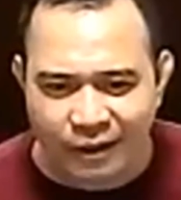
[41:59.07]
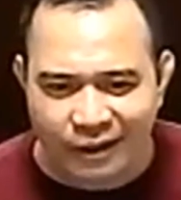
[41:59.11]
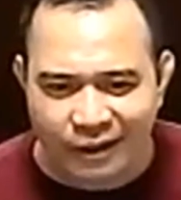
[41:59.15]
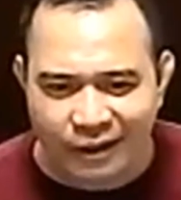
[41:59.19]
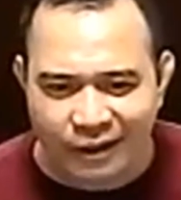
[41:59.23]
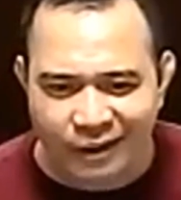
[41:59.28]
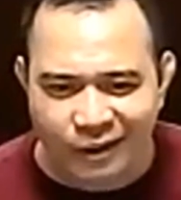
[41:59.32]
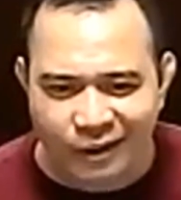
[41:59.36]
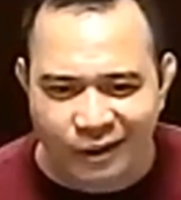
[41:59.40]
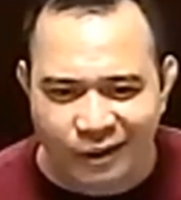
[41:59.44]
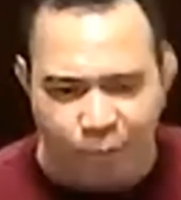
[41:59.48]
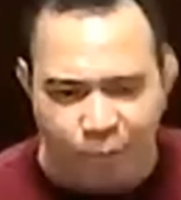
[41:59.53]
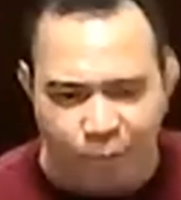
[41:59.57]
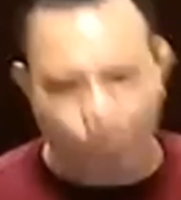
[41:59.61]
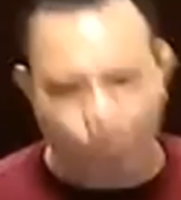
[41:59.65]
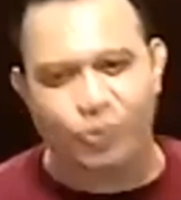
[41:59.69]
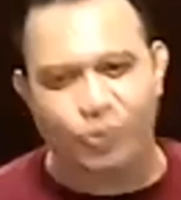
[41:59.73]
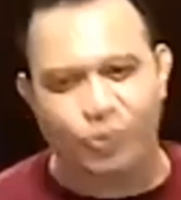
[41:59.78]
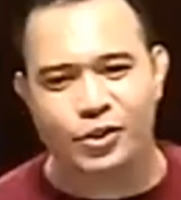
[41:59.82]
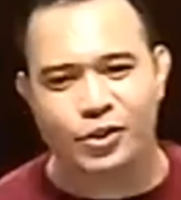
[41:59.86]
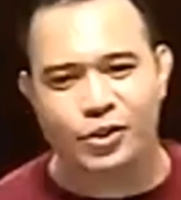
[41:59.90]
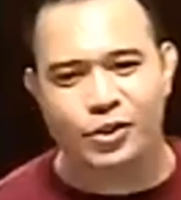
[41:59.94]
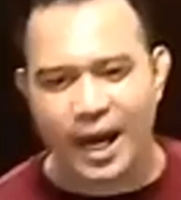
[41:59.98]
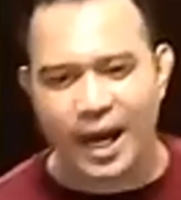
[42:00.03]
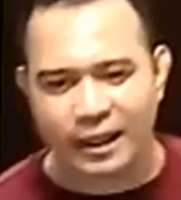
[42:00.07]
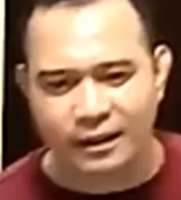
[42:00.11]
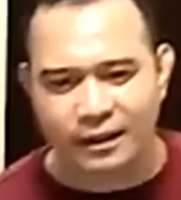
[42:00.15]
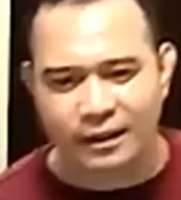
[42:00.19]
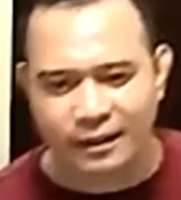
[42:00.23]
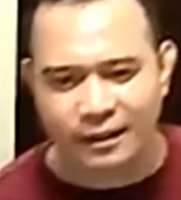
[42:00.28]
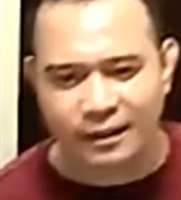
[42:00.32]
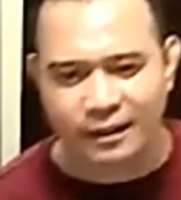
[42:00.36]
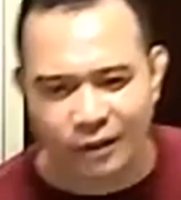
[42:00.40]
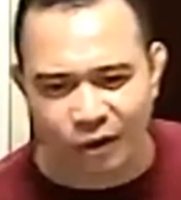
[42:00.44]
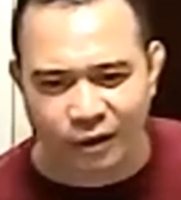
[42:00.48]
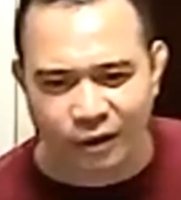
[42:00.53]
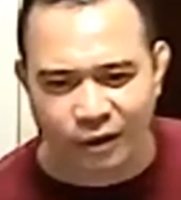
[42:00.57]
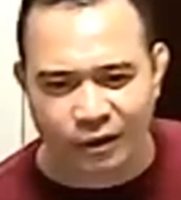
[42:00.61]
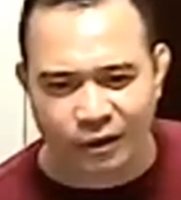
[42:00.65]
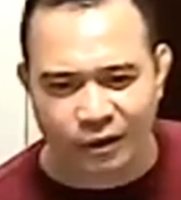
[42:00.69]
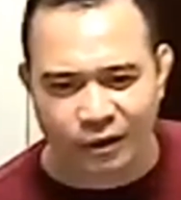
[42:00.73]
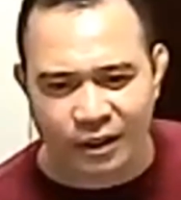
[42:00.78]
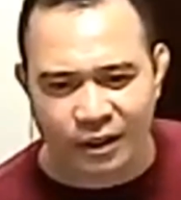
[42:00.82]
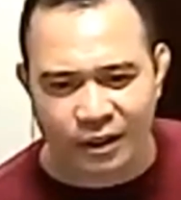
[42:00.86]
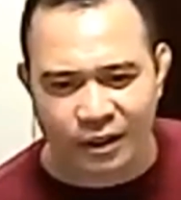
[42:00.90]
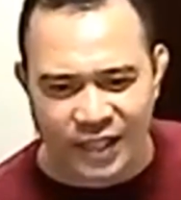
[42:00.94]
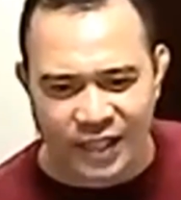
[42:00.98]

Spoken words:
Of course not. Since